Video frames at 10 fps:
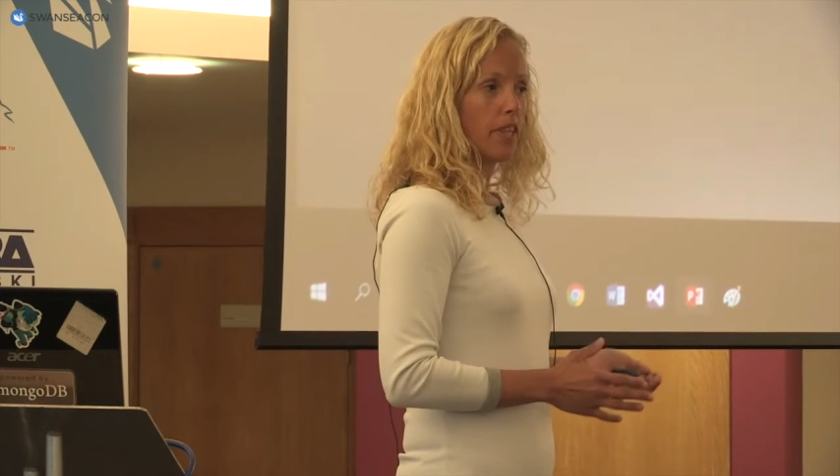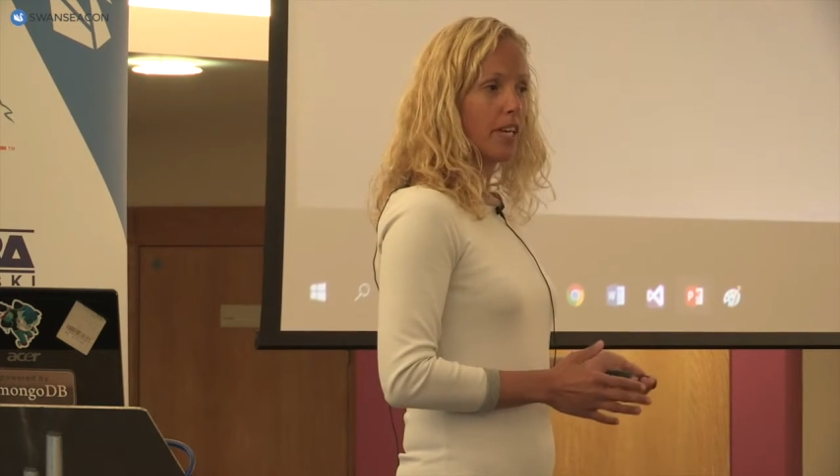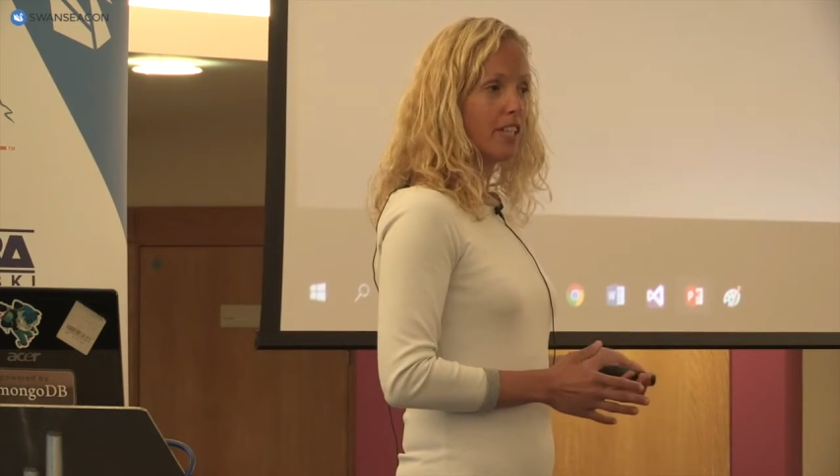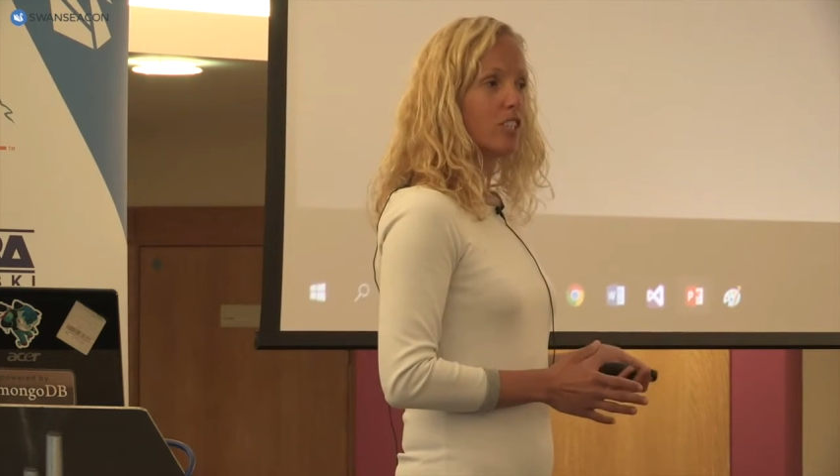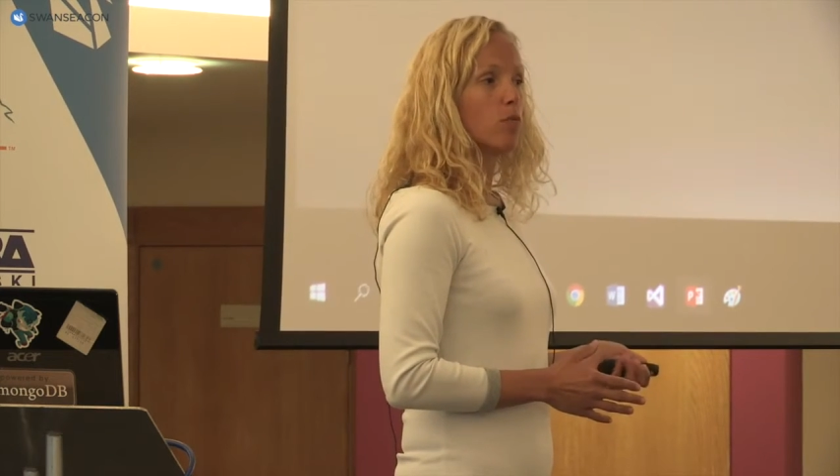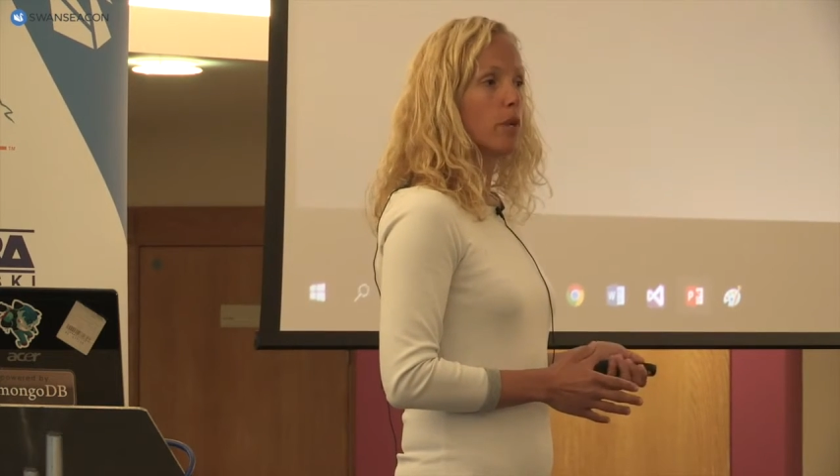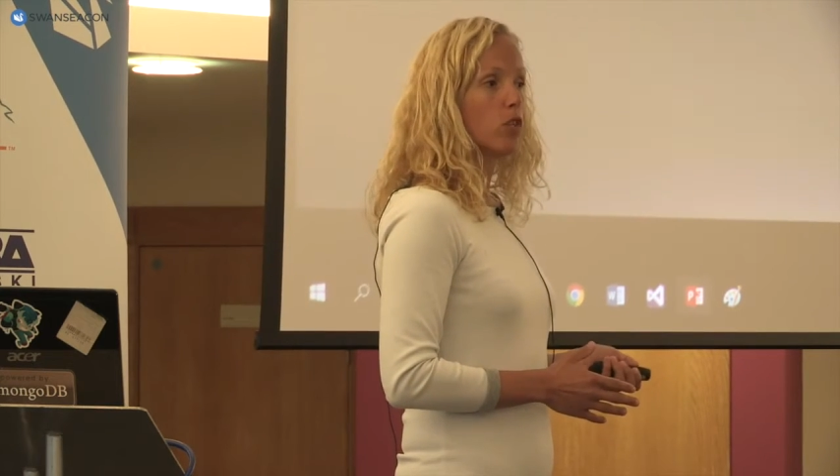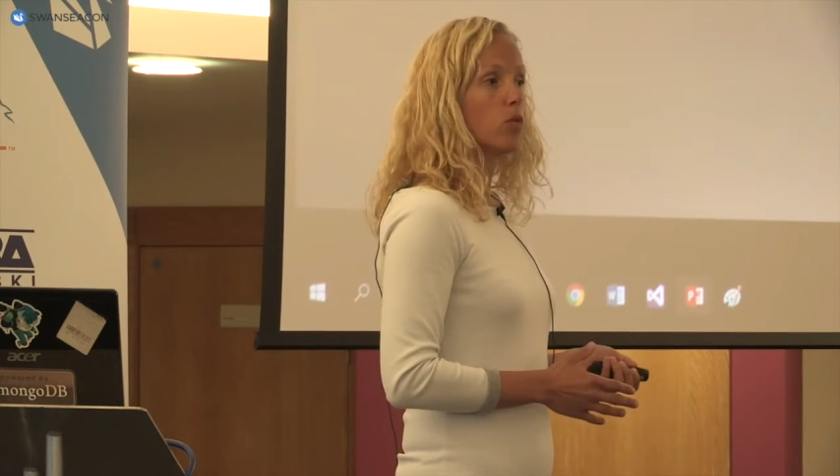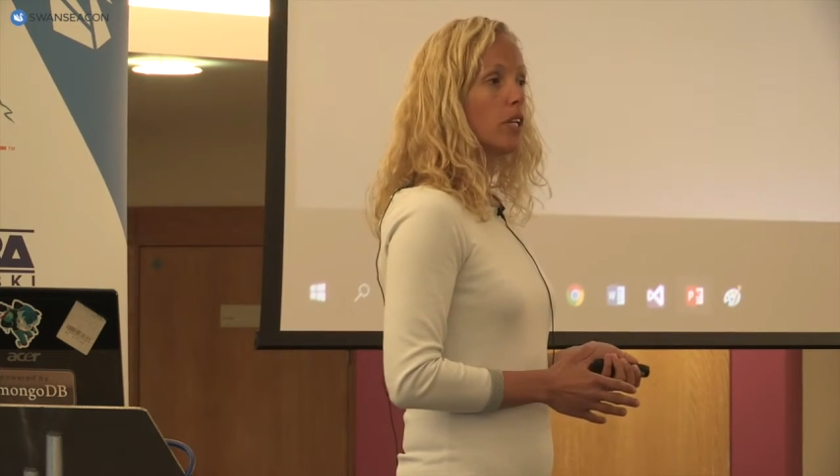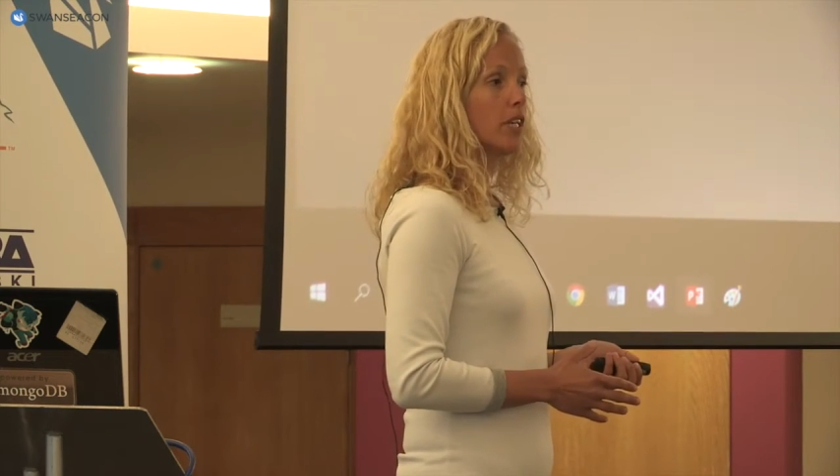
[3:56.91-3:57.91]
things
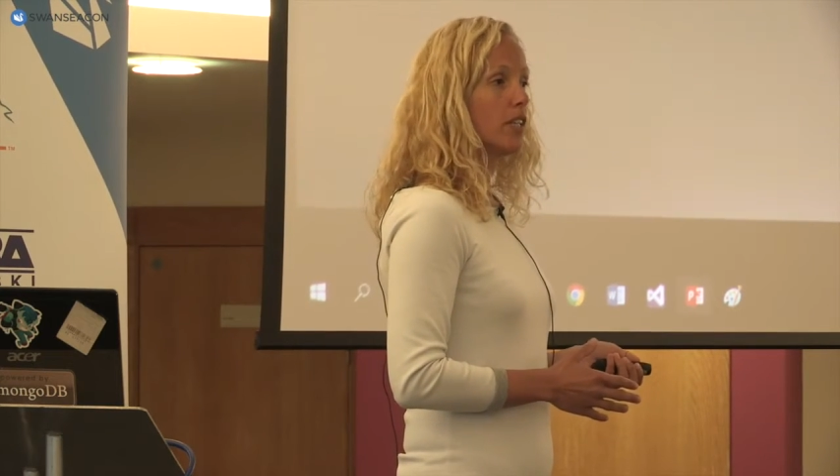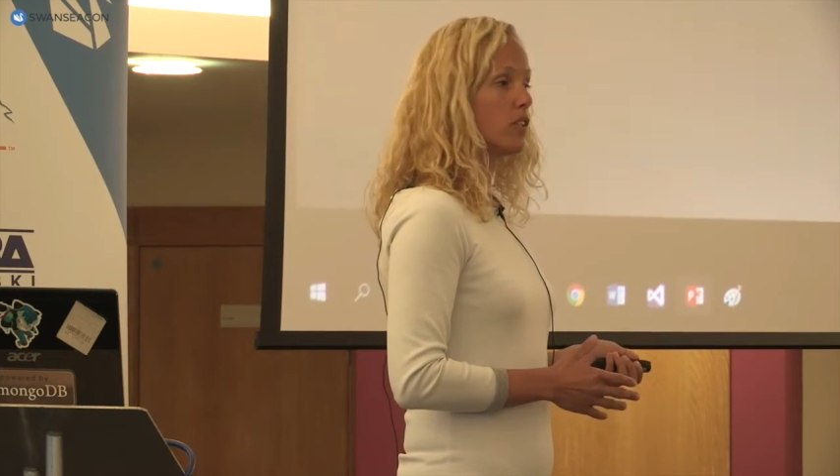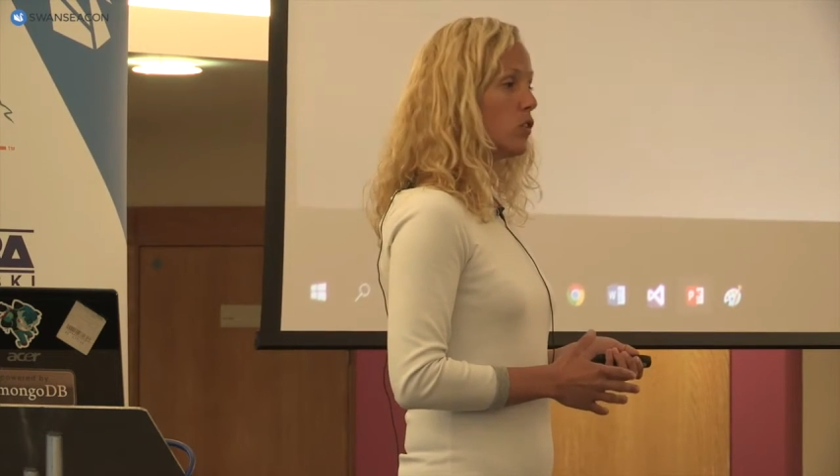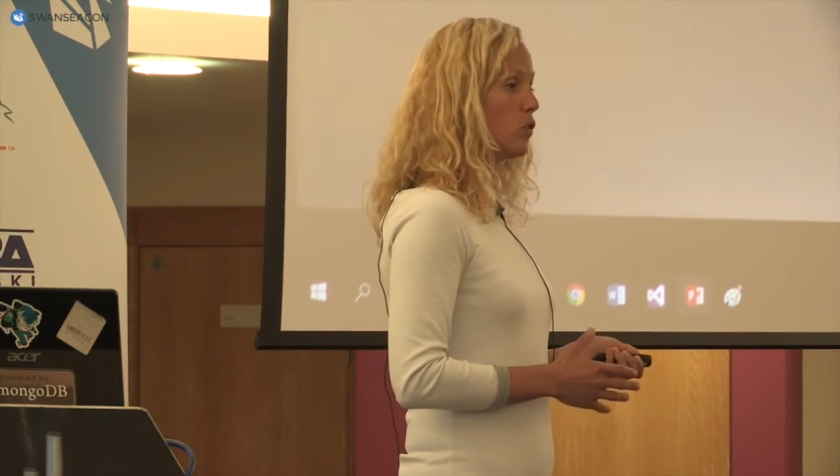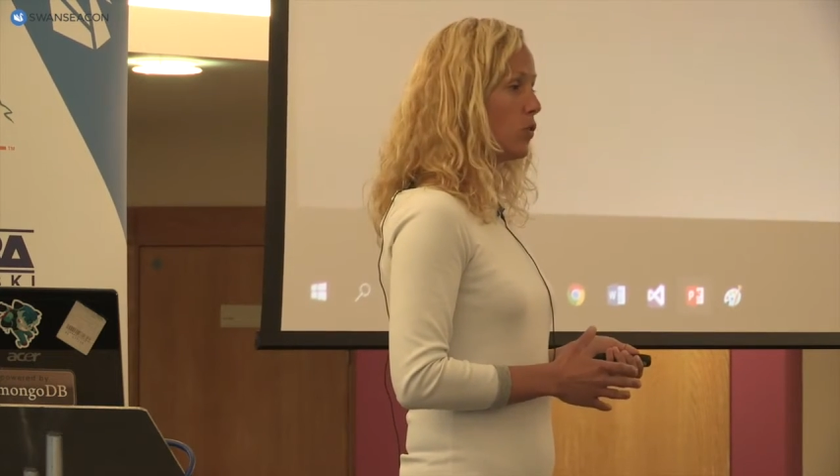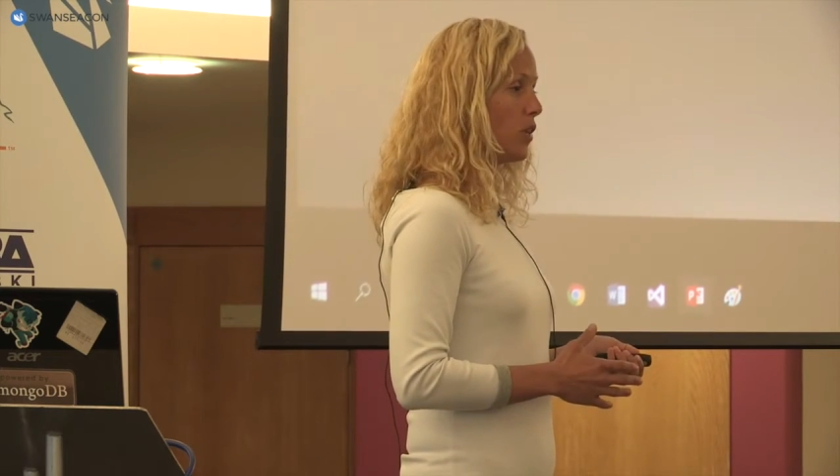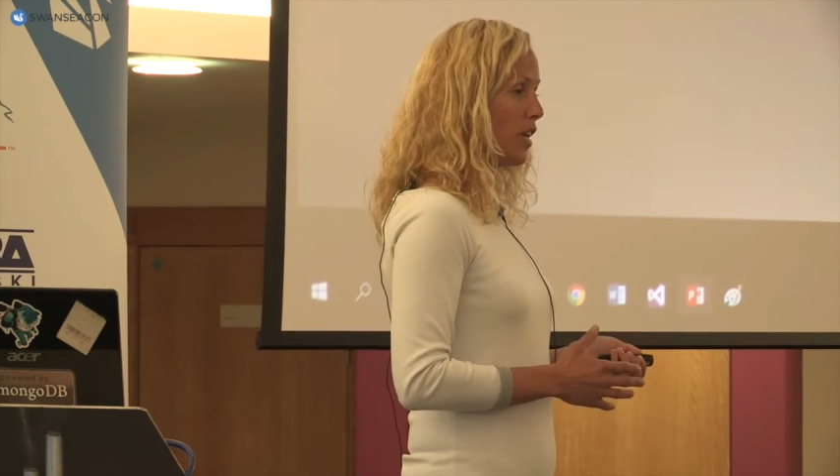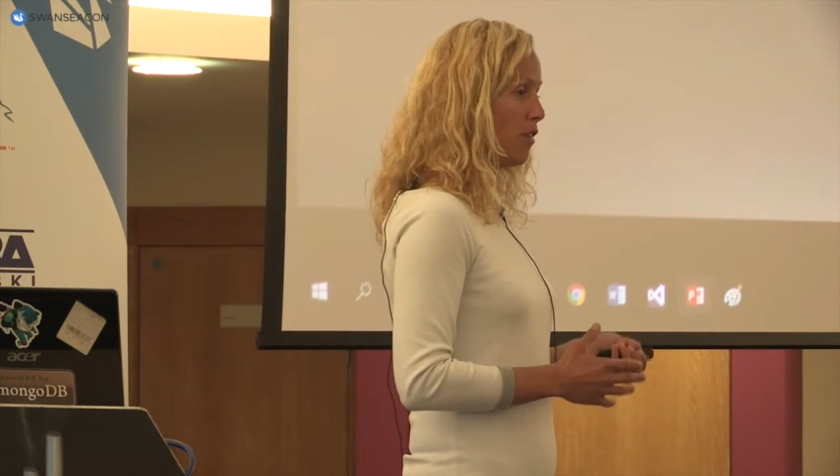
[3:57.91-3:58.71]
manually to